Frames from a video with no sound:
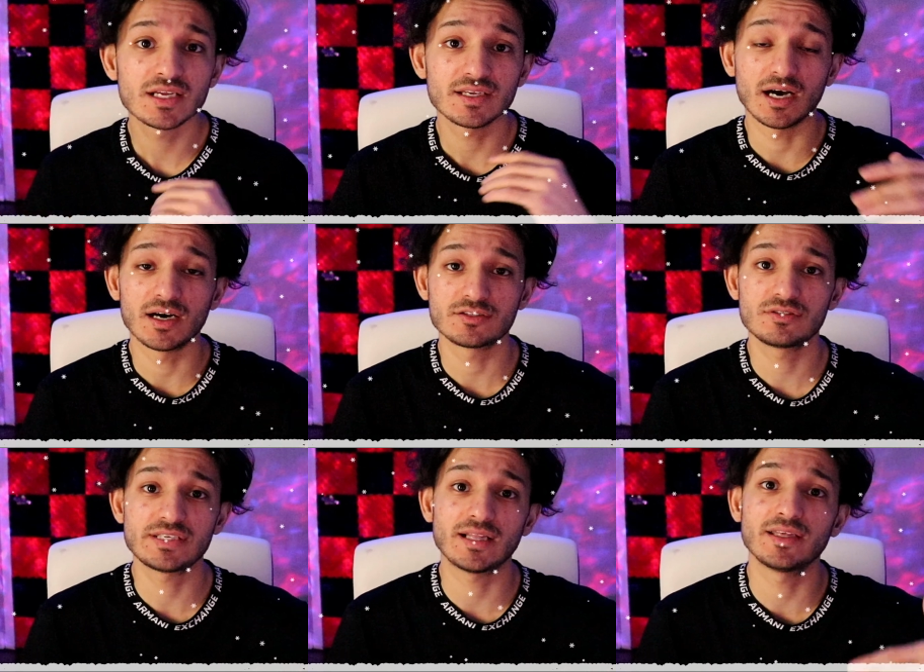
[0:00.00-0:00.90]
uh,
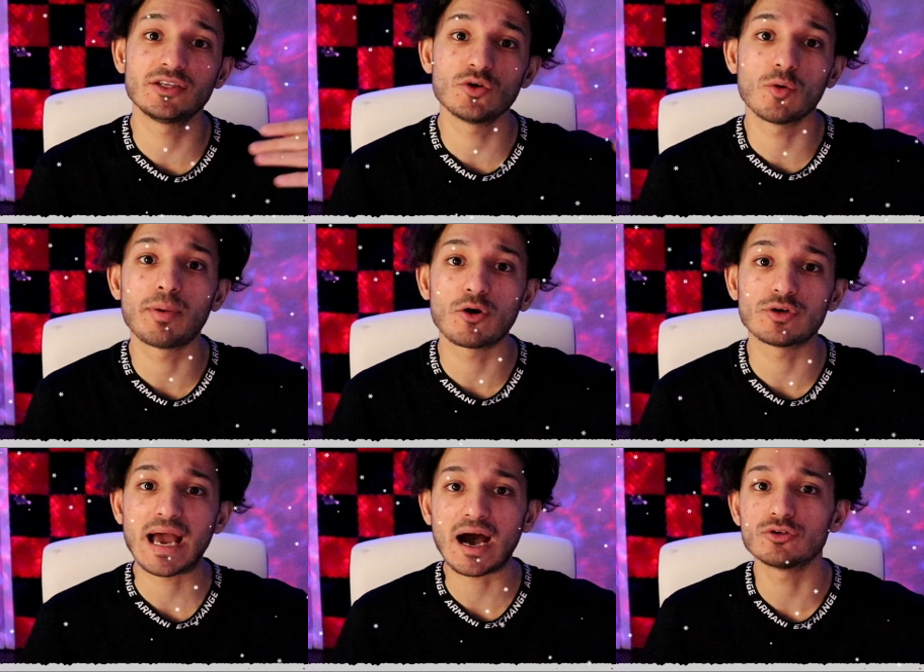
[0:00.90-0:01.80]
telling you
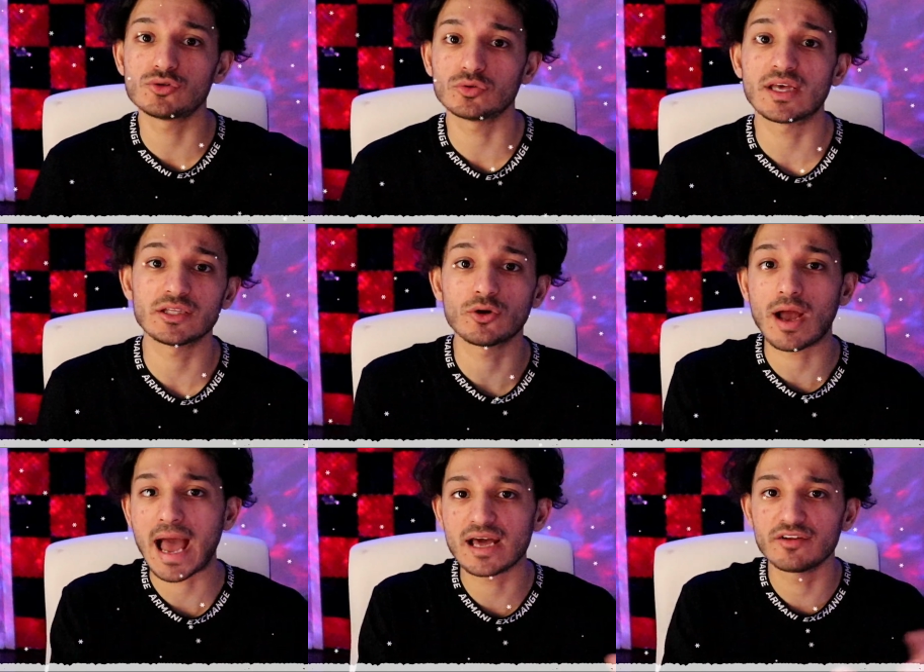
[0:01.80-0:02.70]
about how to like, you
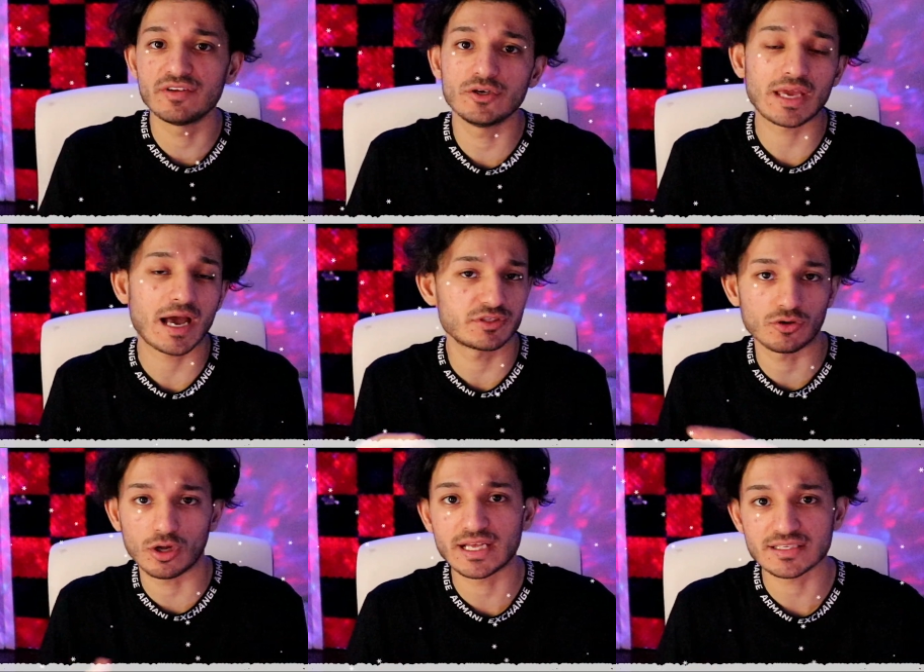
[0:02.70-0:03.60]
know, add a video
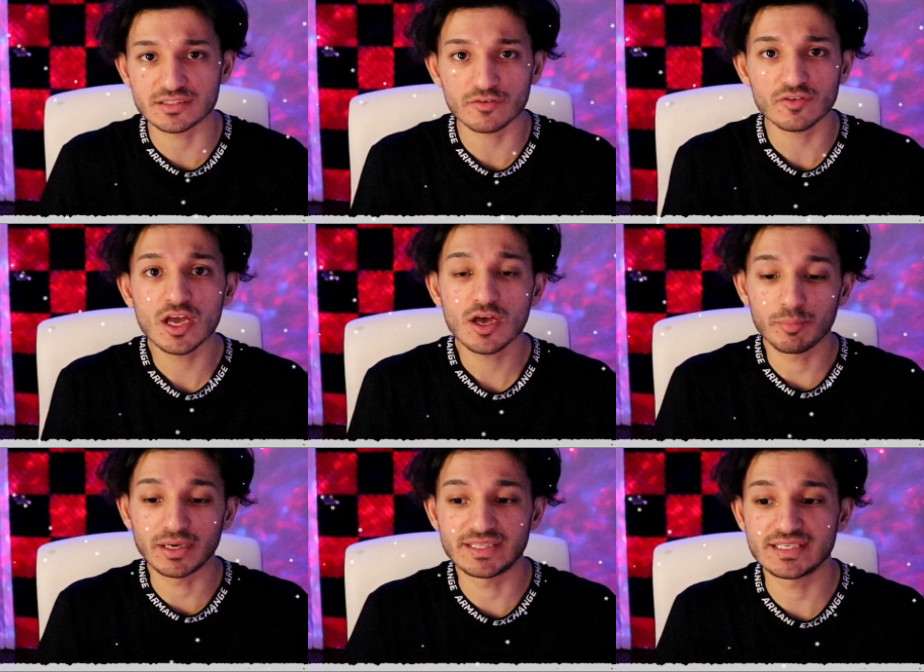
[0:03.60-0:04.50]
capture and all that stuff.
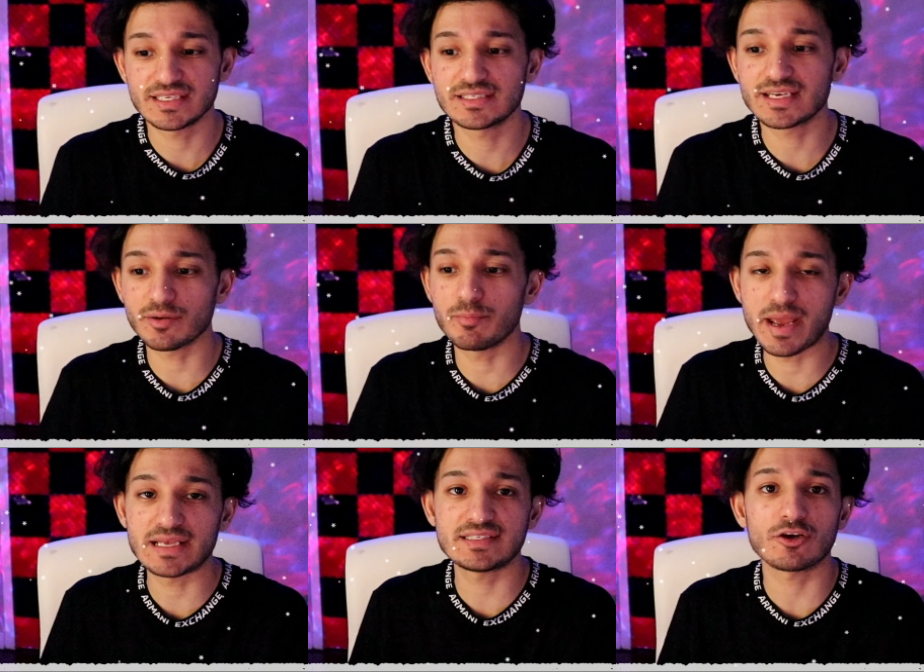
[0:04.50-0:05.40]
But this is like the
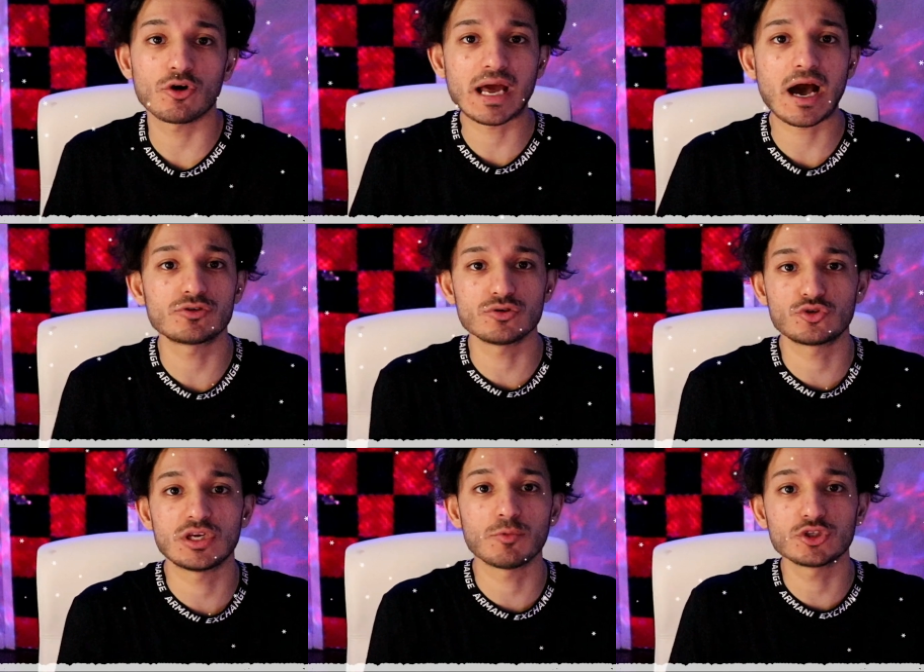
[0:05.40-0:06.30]
basic on how to
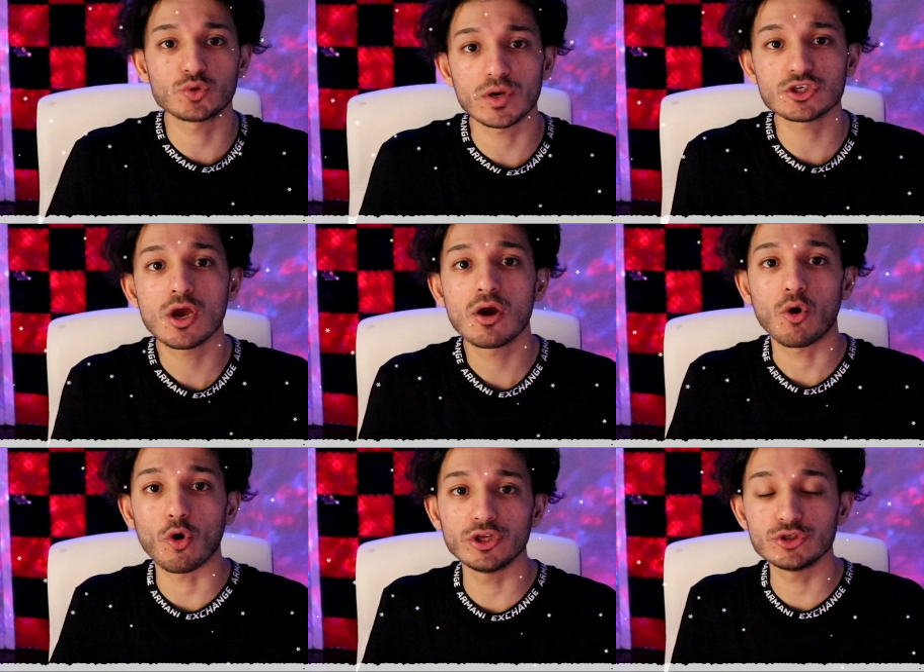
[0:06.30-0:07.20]
stream on Twitch
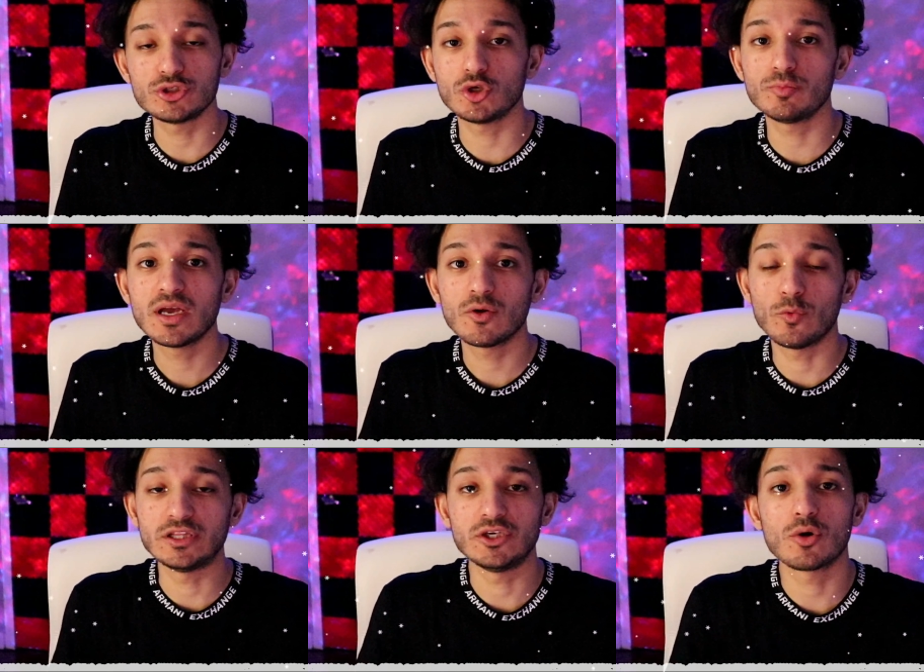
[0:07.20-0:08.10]
or YouTube
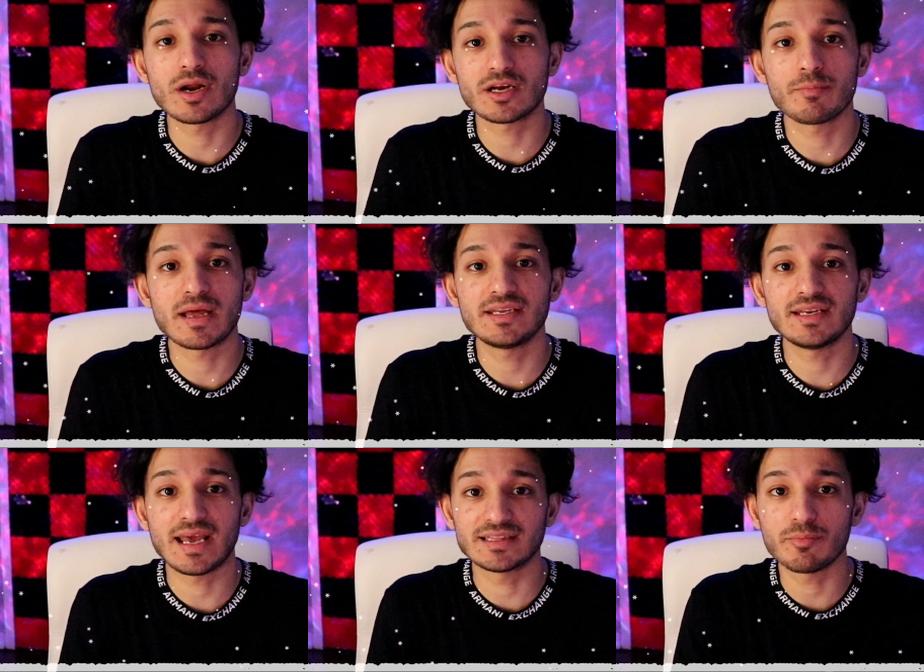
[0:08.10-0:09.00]
with your
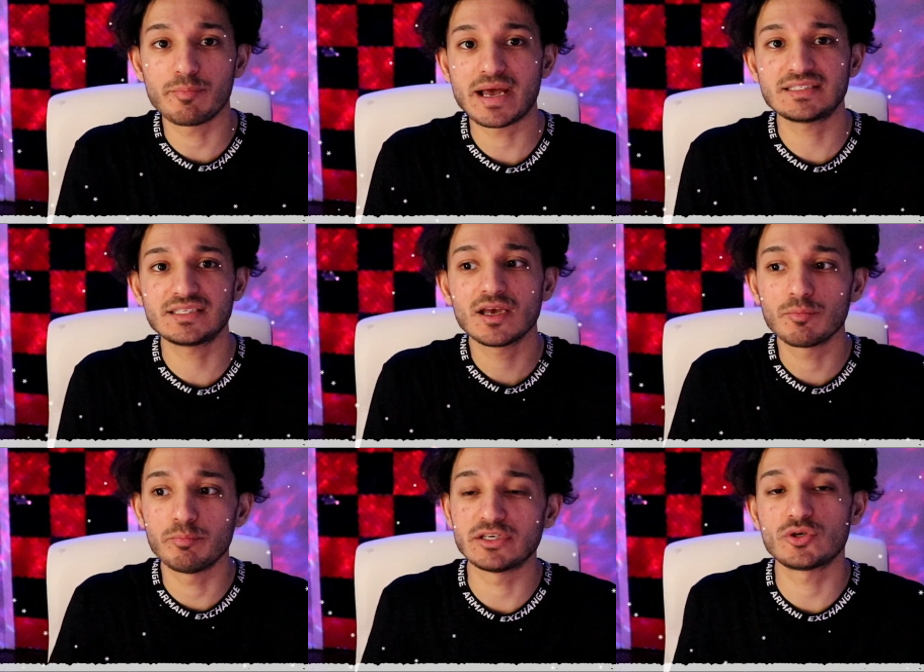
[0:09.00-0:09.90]
recommended and the best
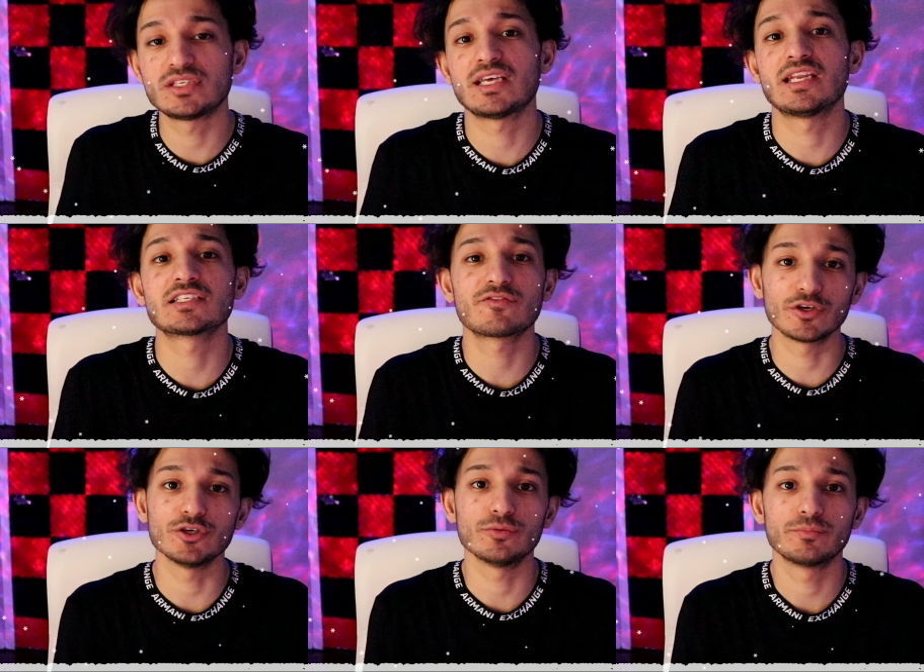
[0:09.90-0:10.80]
bitrate settings
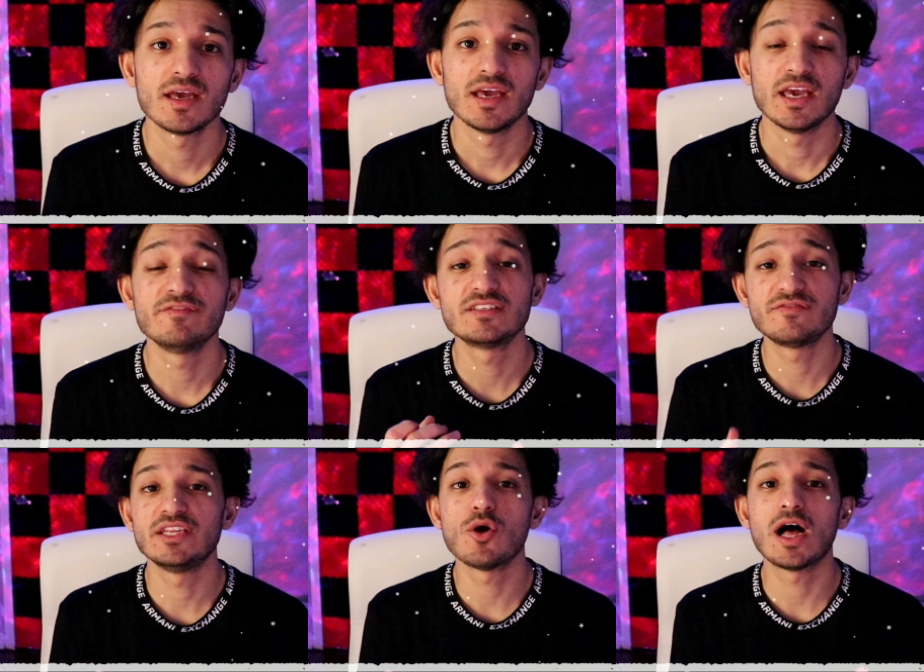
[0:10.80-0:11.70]
for you. If
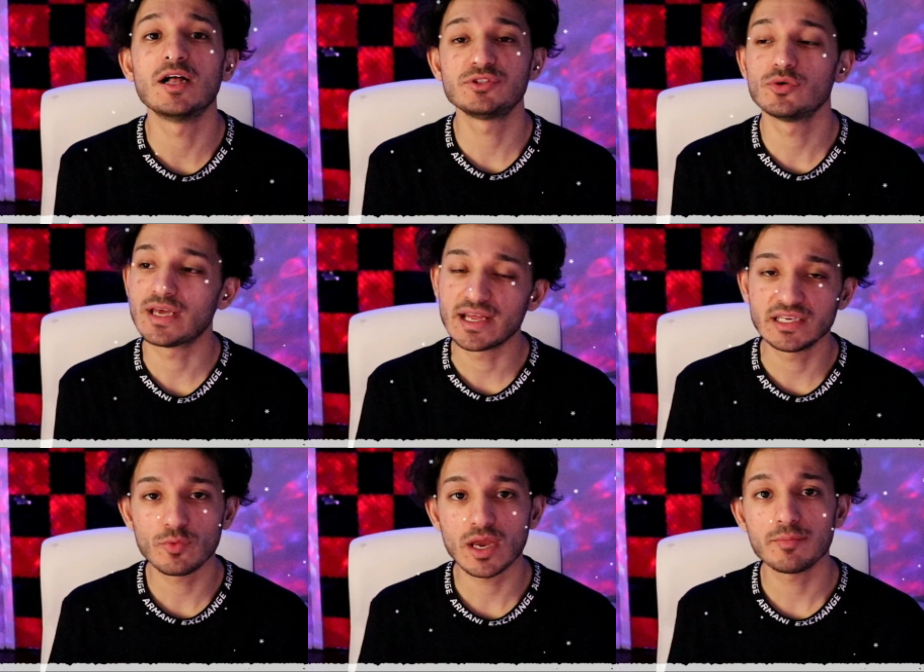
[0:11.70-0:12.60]
this video helps you in
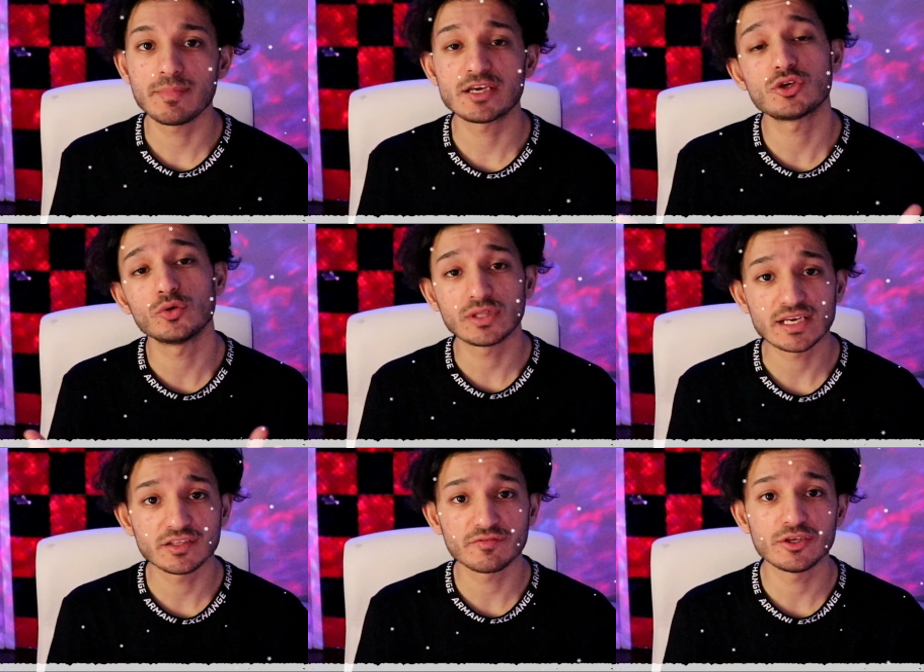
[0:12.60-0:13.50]
any way, make sure you
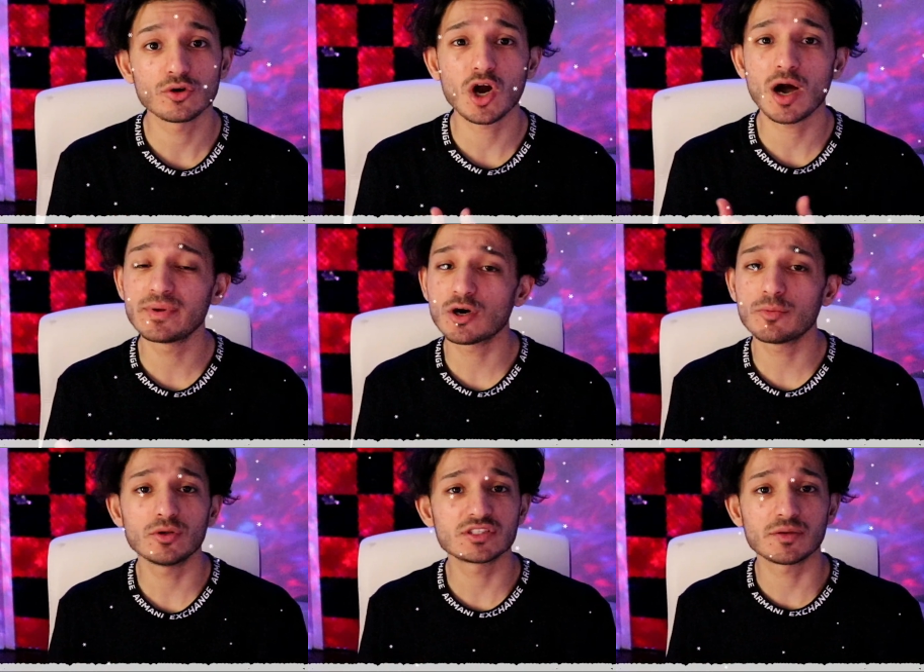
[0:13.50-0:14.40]
like the video, comment
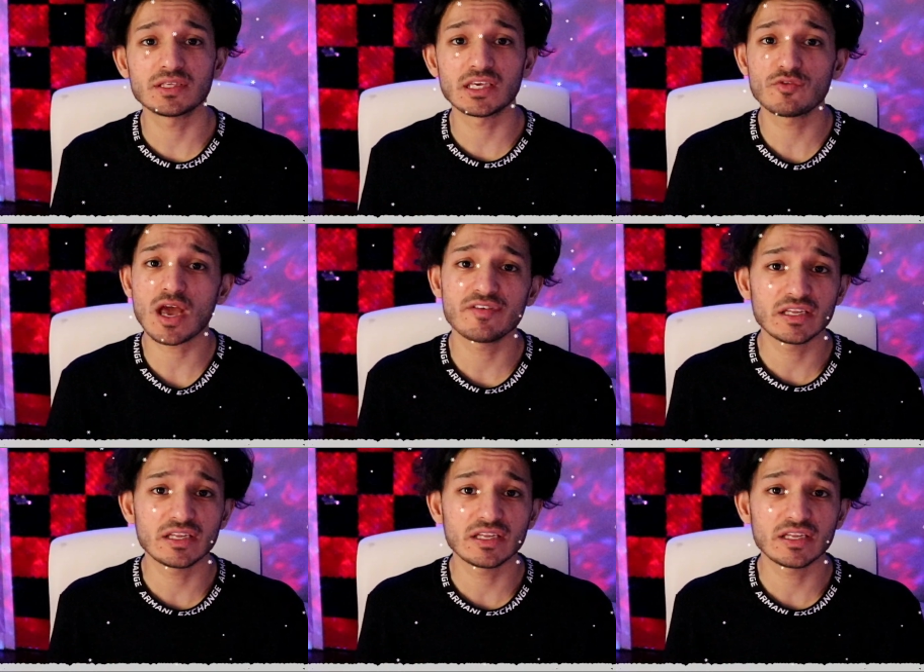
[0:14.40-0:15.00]
down below something. If you have any